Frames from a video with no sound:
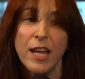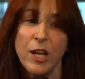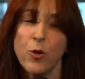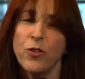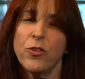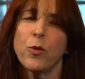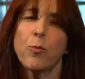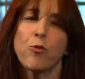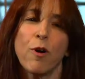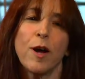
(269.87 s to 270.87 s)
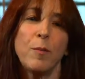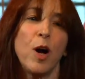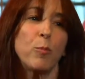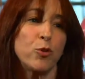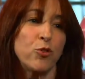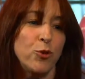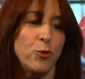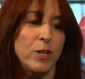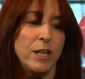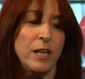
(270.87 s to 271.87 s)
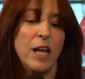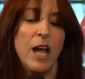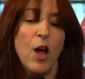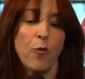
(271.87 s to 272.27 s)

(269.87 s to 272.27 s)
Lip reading: This is a prime opportunity